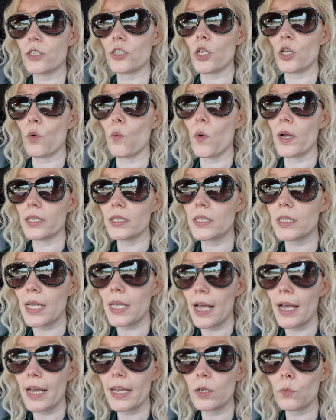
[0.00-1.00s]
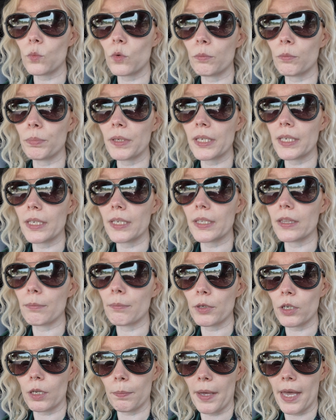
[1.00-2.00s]
So one side will be the
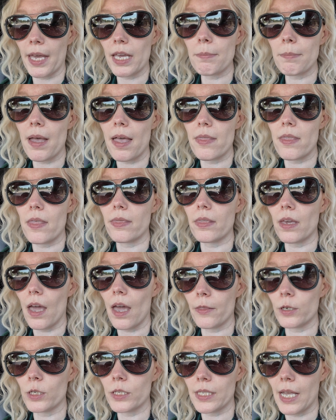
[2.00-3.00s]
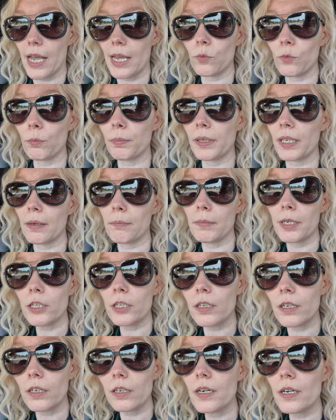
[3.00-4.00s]
Book Babe and then the other side will be a
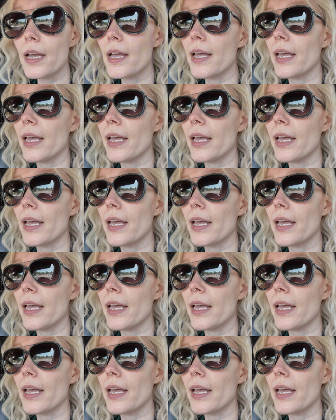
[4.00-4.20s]
mirror